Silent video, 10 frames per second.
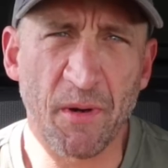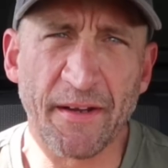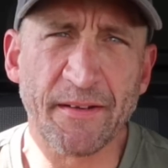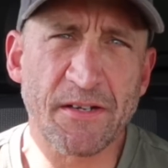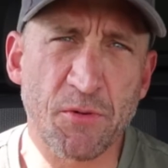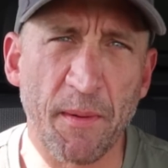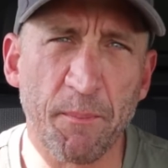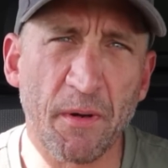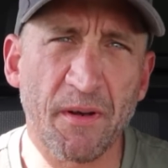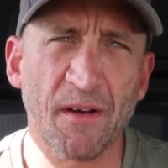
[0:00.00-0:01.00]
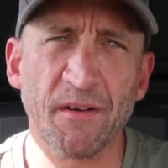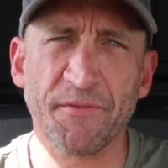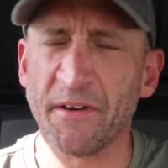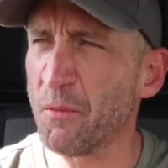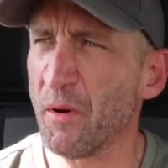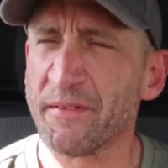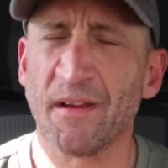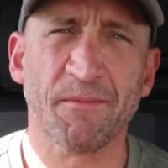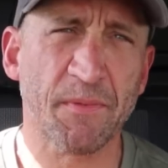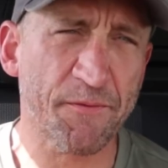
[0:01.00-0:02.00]
to Andy Swinbooker. If anyone
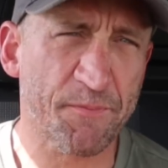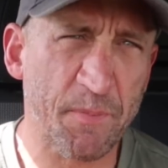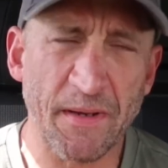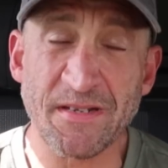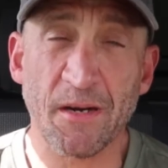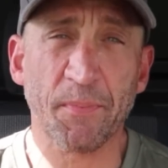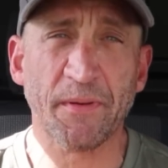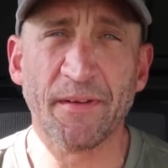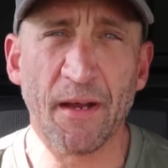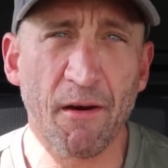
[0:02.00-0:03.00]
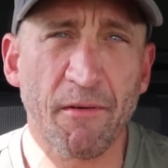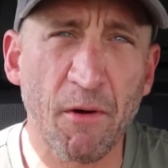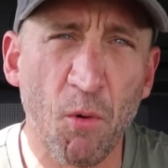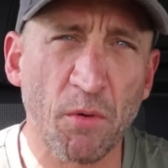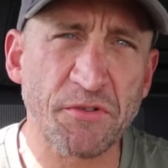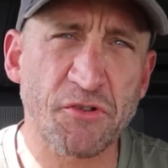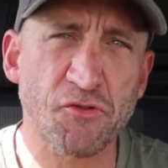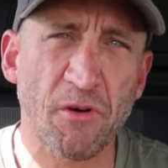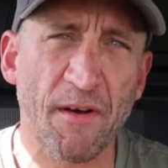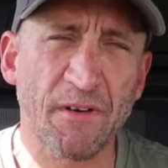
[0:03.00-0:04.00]
that is up in the area or wants
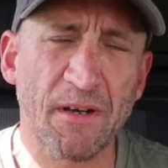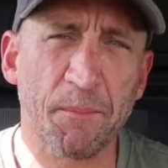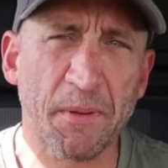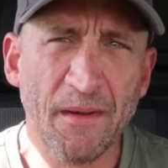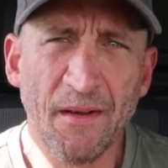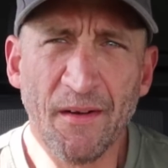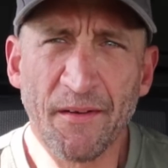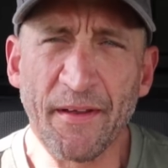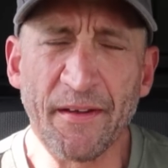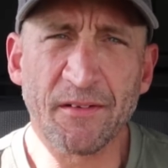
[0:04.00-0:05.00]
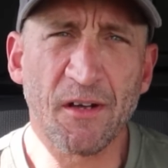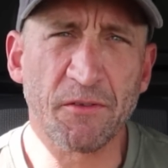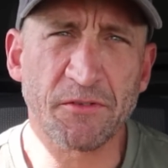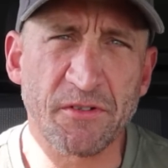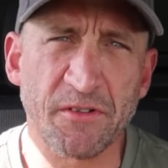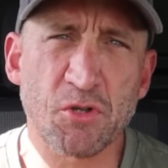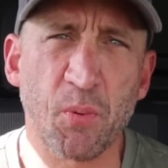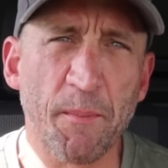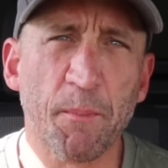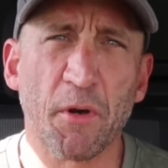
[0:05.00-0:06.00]
to travel up, then go onto the
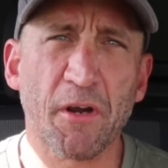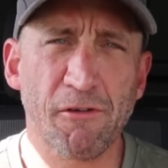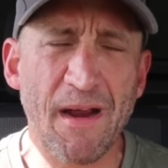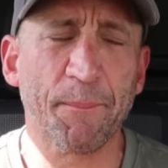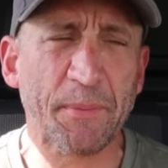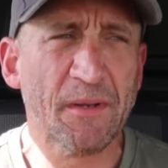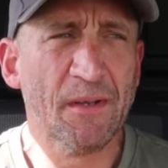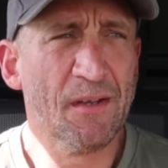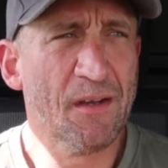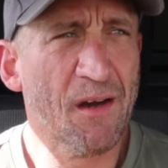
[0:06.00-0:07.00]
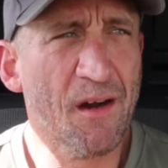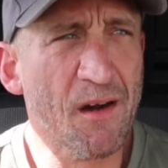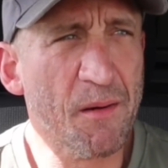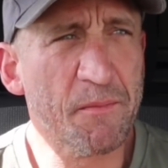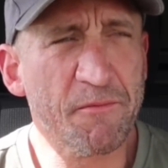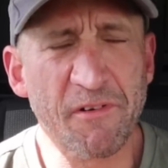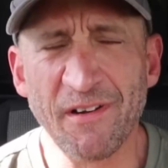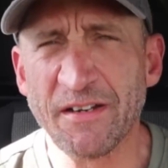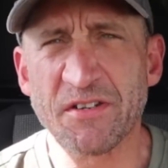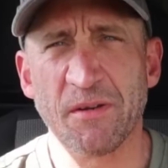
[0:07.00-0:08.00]
Swinbooker app.
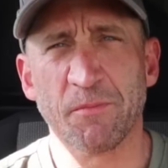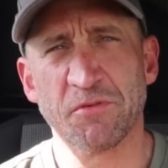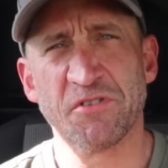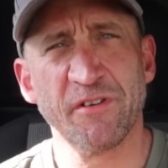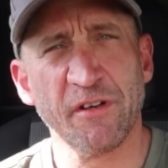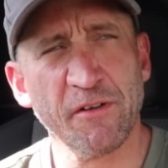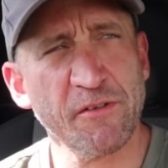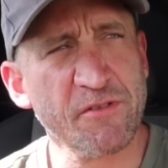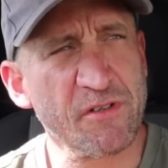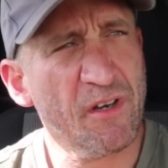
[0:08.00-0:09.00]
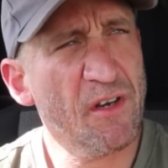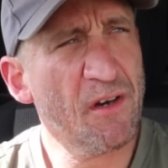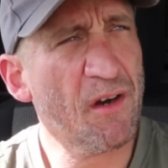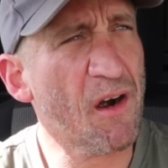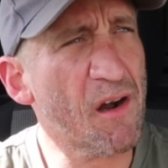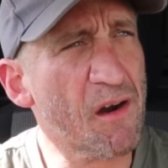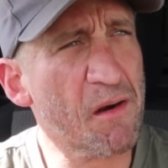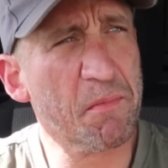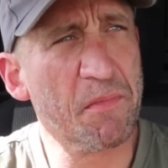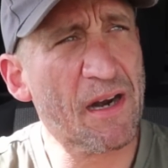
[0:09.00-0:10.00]
Really simple to use,
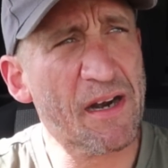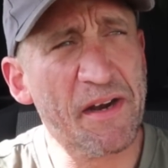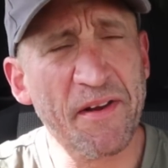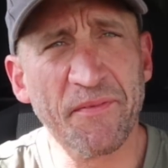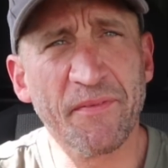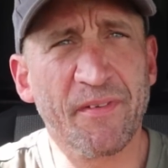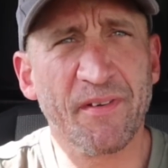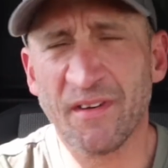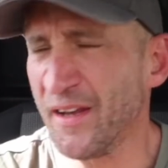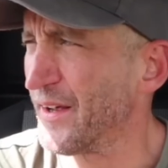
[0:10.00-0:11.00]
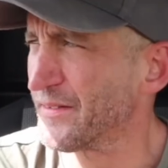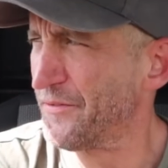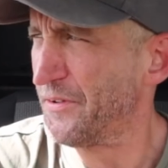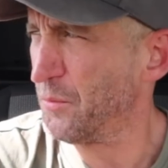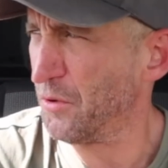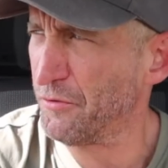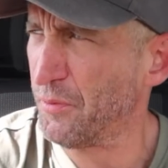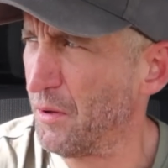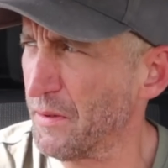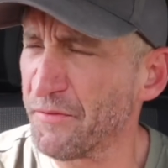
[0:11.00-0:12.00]
and yeah, definitely
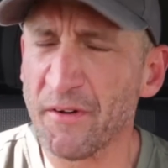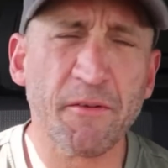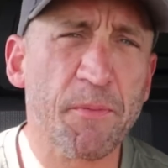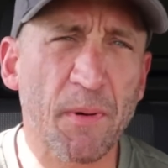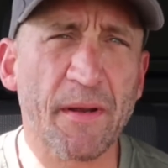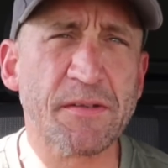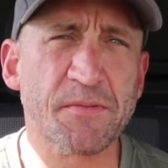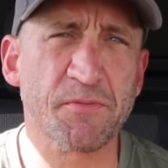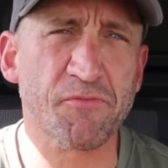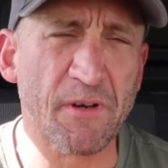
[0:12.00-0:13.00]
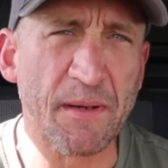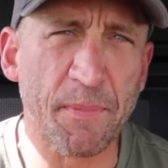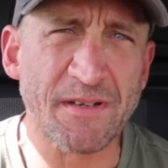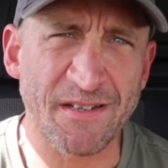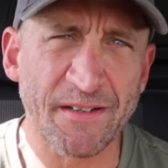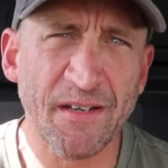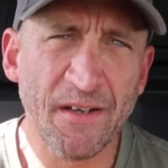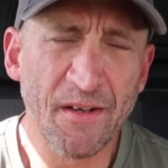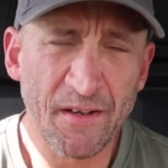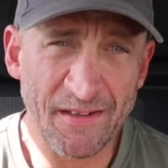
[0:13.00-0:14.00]
worthwhile. Even though the place was really busy
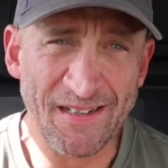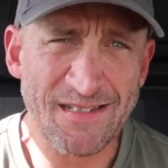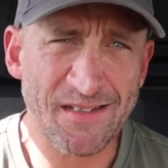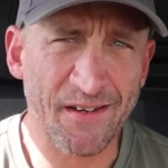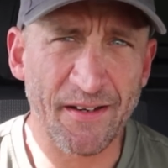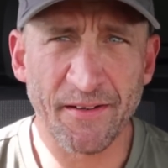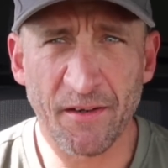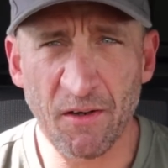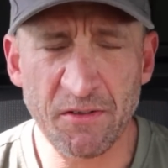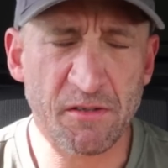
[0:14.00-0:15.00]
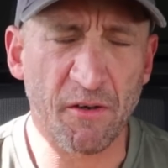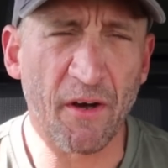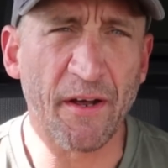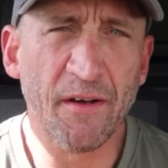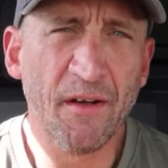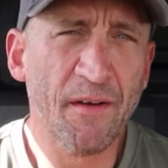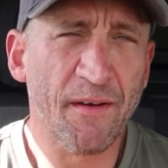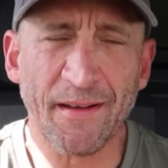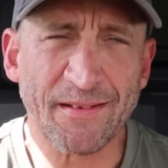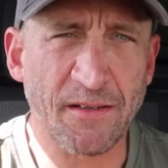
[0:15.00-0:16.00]
yesterday and last night,
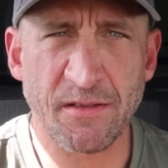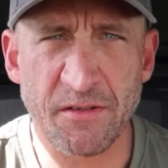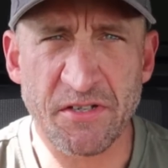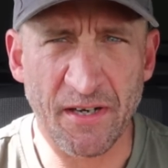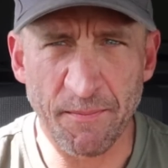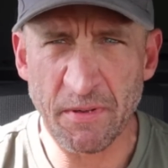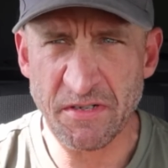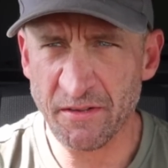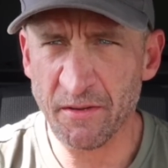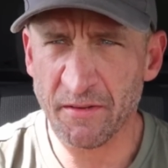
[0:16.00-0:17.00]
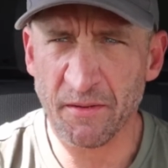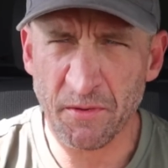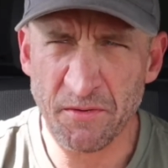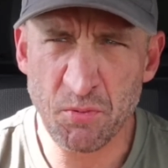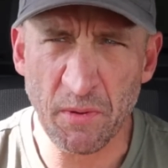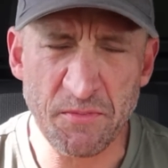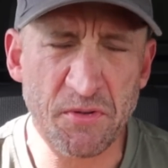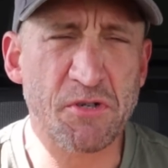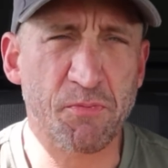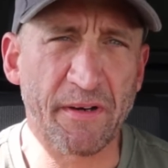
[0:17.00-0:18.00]
it doesn't seem busy. The
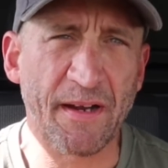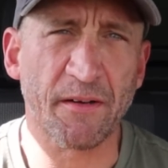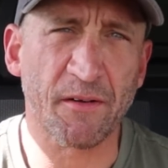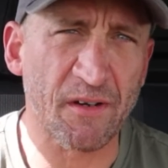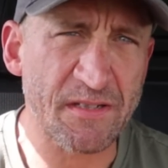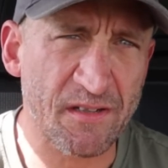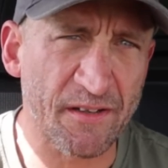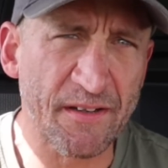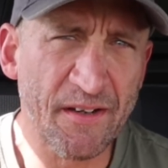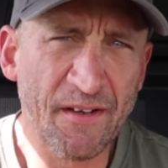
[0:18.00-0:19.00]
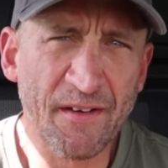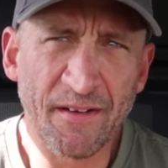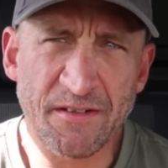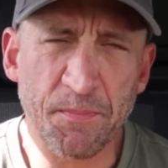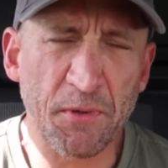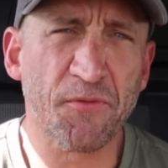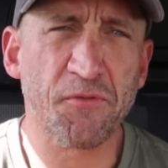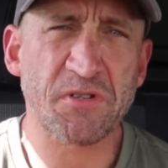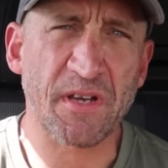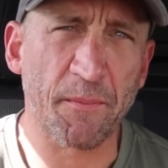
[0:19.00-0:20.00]
swims are spread out nicely. There's a
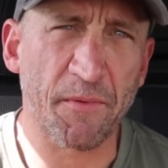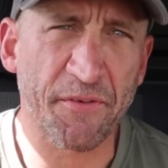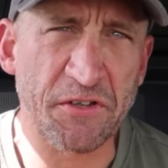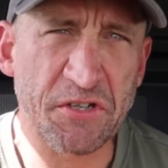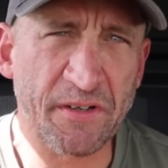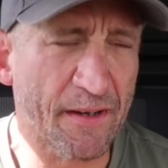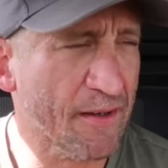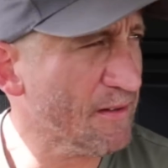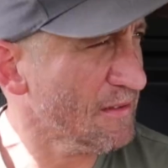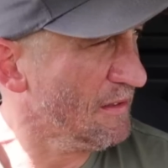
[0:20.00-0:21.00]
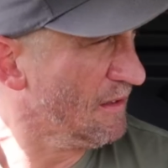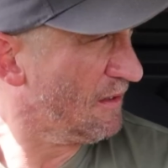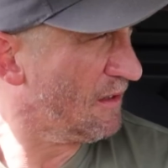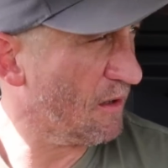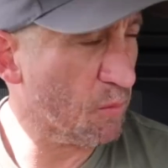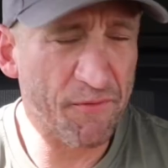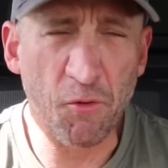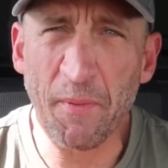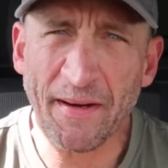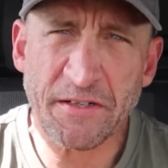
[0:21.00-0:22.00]
beautiful stamp of fish in here. We've
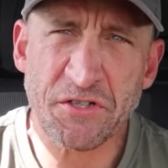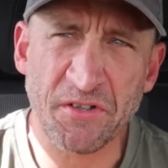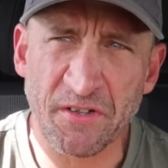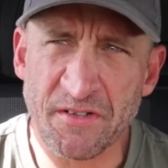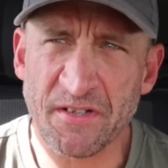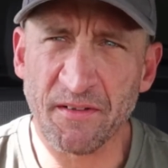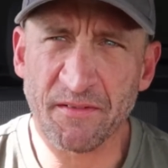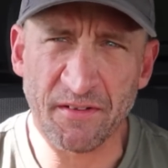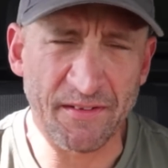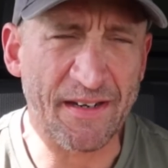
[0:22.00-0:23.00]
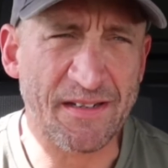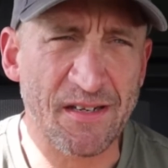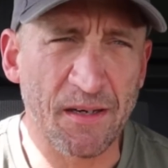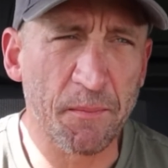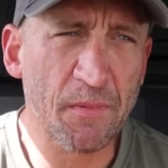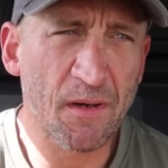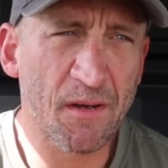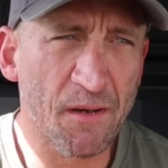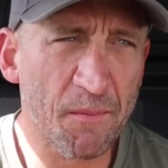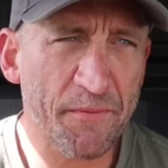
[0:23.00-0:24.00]
all managed to nick some.
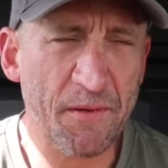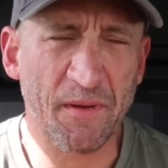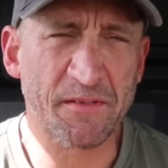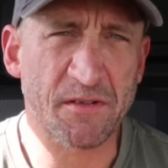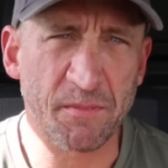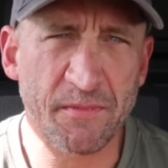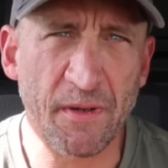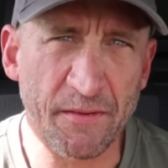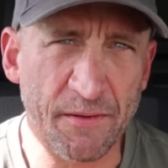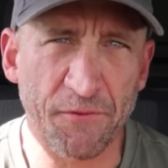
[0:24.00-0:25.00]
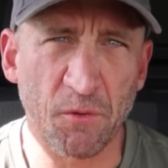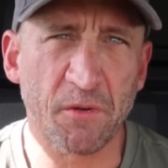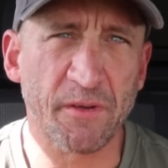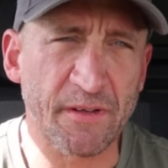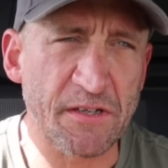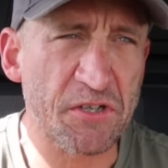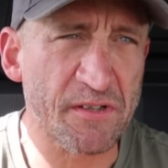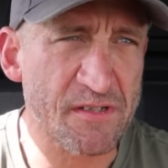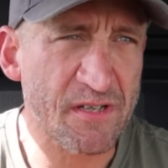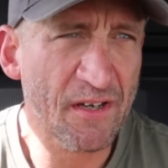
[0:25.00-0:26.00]
I think we had some difficult
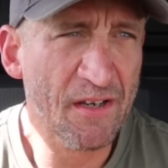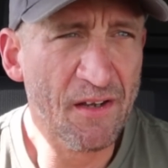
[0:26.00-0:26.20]
conditions.